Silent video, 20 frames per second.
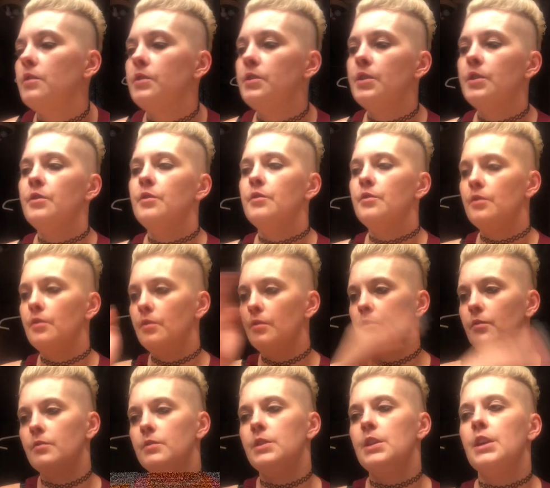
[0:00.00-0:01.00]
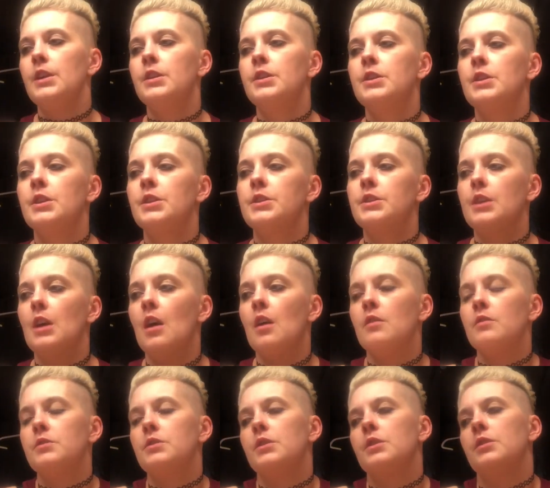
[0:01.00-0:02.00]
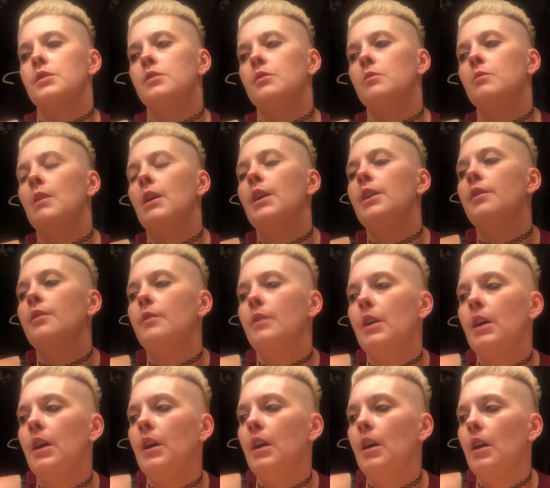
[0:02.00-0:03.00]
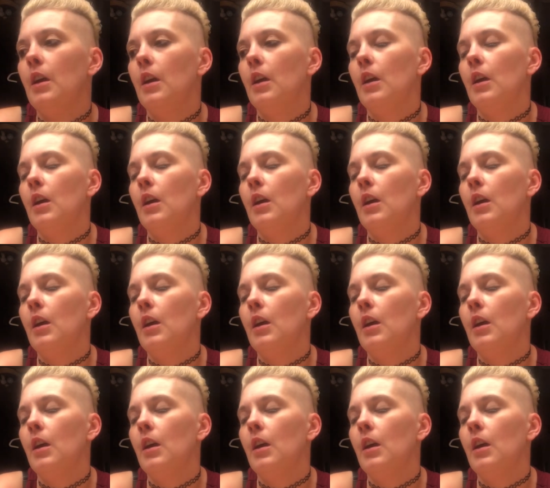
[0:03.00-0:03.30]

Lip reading: Do dentures alter the way you eat?